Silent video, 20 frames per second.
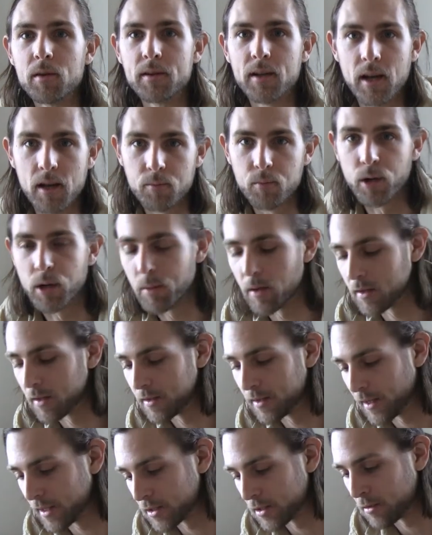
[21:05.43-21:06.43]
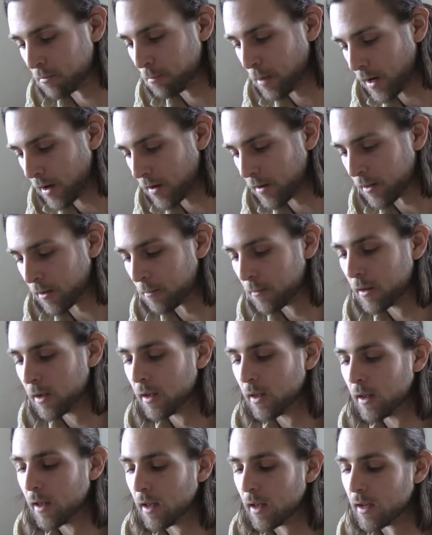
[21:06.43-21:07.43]
in town, bring them out to the desert, and bury them.
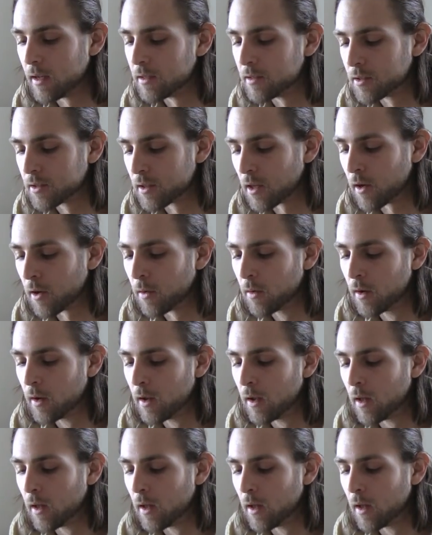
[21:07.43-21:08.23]
And so